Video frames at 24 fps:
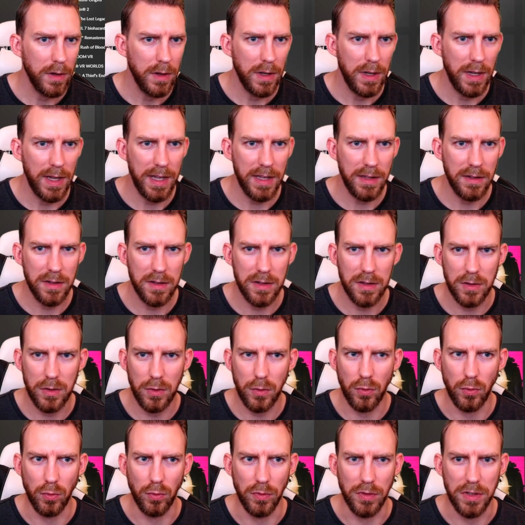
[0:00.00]

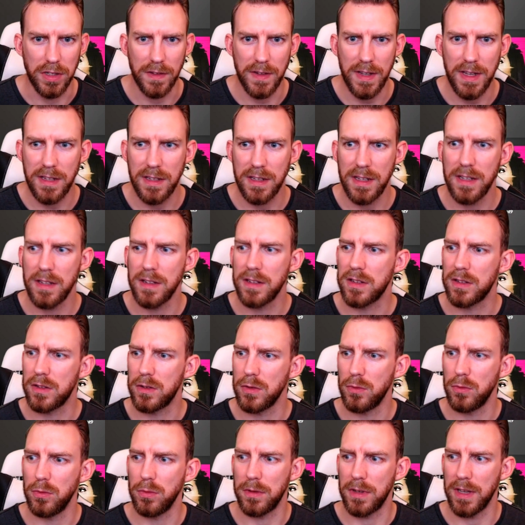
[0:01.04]
Installed. So these are the
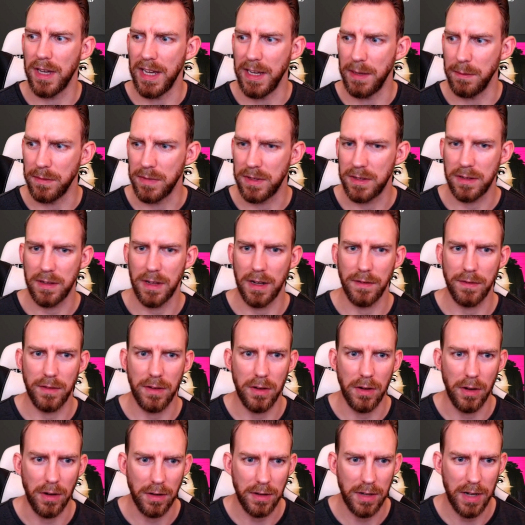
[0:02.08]
installed games that I've
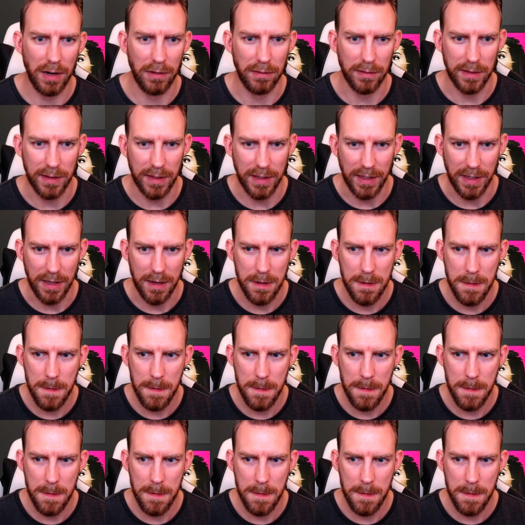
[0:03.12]
got currently.